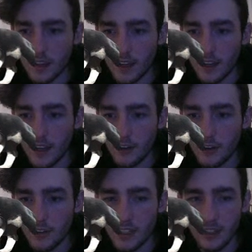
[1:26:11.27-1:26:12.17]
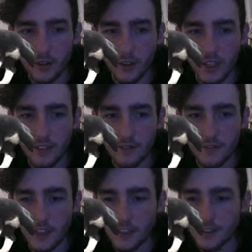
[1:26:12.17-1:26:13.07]
How do they all have
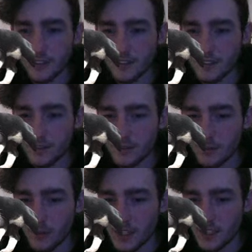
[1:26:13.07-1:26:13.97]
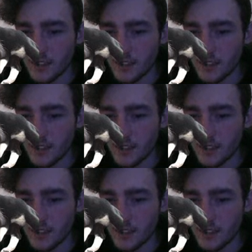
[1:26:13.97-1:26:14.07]
values? What?